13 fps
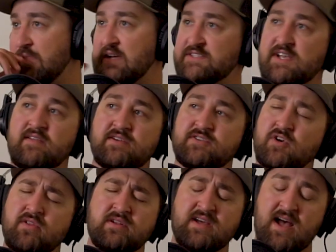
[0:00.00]
I say this
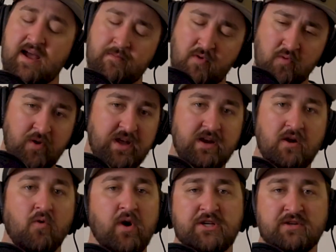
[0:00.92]
all the time, that we get a
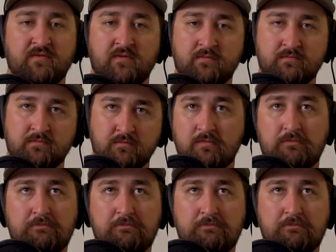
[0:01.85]
question from